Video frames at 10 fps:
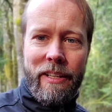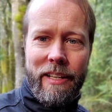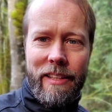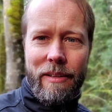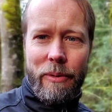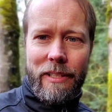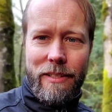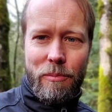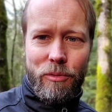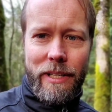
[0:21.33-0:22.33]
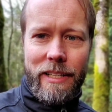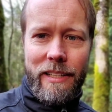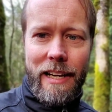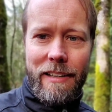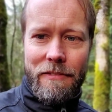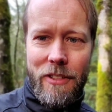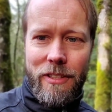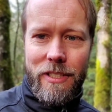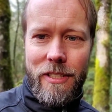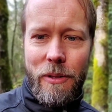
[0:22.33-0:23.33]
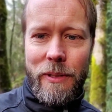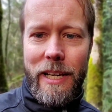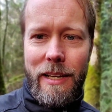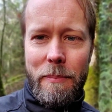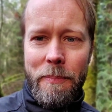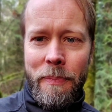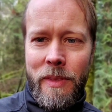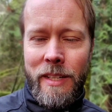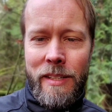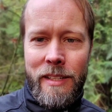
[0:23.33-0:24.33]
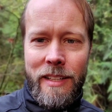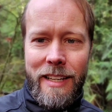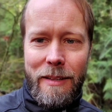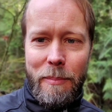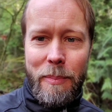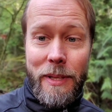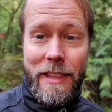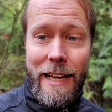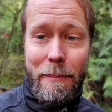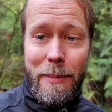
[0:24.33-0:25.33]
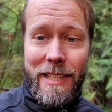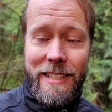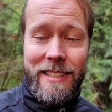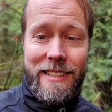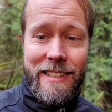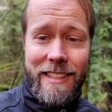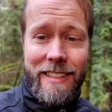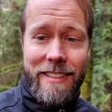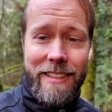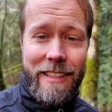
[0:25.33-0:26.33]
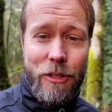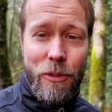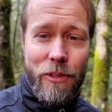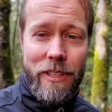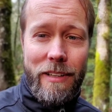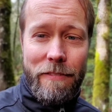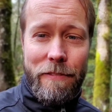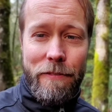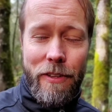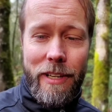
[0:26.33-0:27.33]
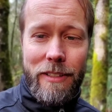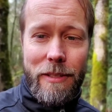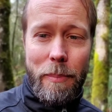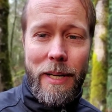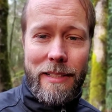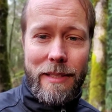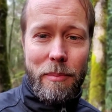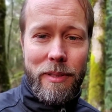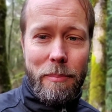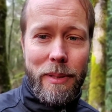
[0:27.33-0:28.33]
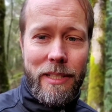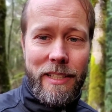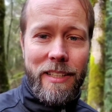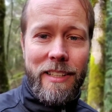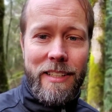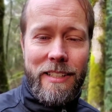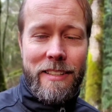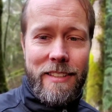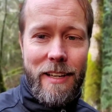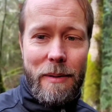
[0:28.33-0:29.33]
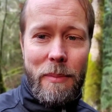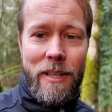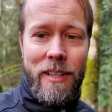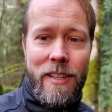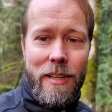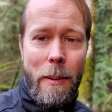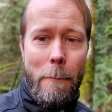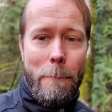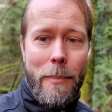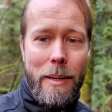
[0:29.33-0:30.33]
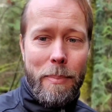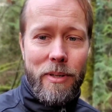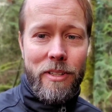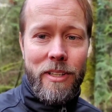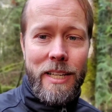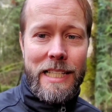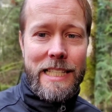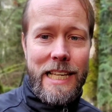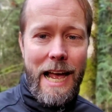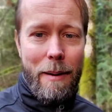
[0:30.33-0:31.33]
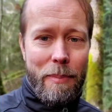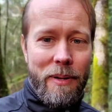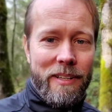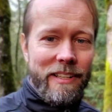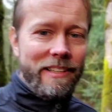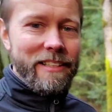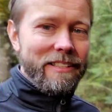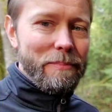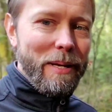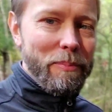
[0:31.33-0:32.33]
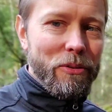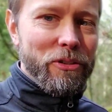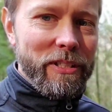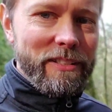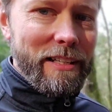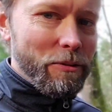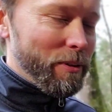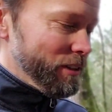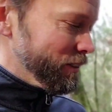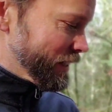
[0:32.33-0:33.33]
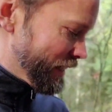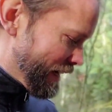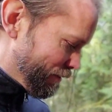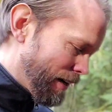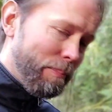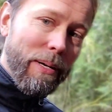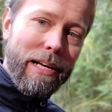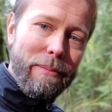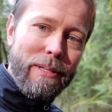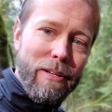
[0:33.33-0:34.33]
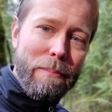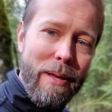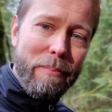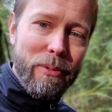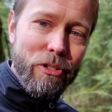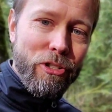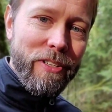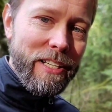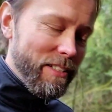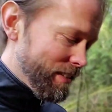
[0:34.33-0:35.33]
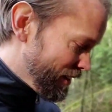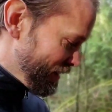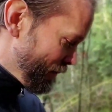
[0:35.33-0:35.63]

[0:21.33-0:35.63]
And then we got some rain after the snow came. But that means it is getting cold enough for there to possibly be some maple sap in these maple trees. That's what you're looking at right behind me are maple trees.